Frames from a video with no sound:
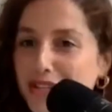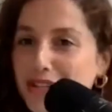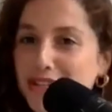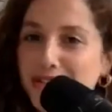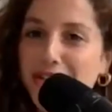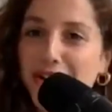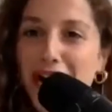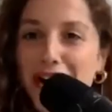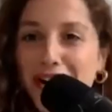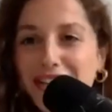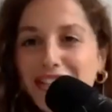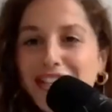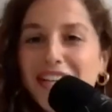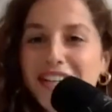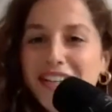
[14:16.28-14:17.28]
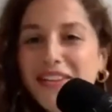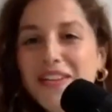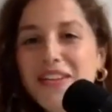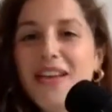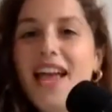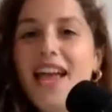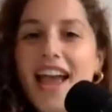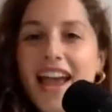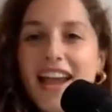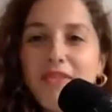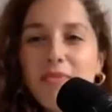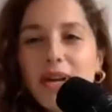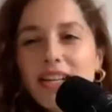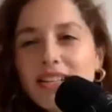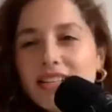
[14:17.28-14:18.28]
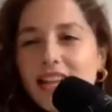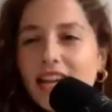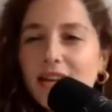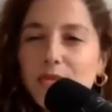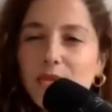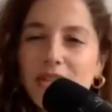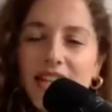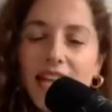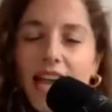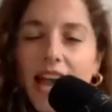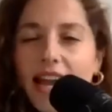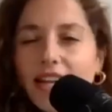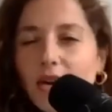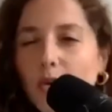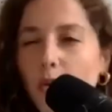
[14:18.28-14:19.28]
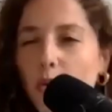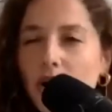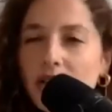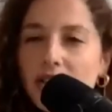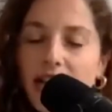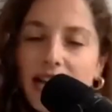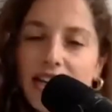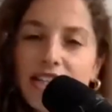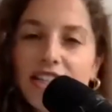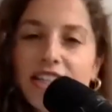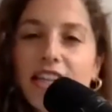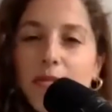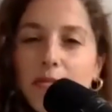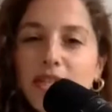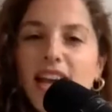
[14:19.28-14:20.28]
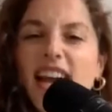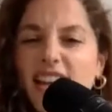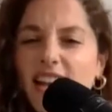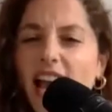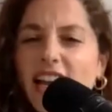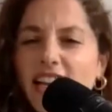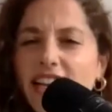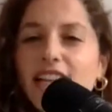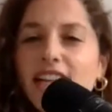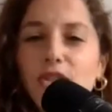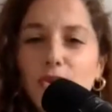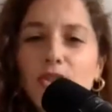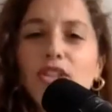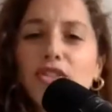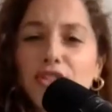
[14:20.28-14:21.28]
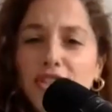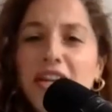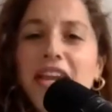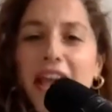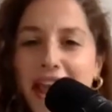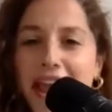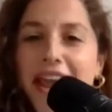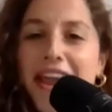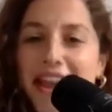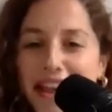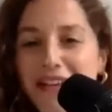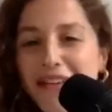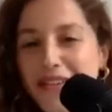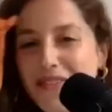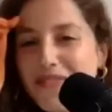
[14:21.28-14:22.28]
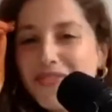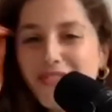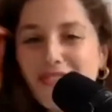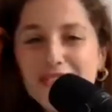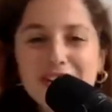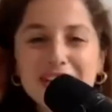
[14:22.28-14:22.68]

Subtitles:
start. And Wednesday it was like, I don't want actually, but I can do the 3K, for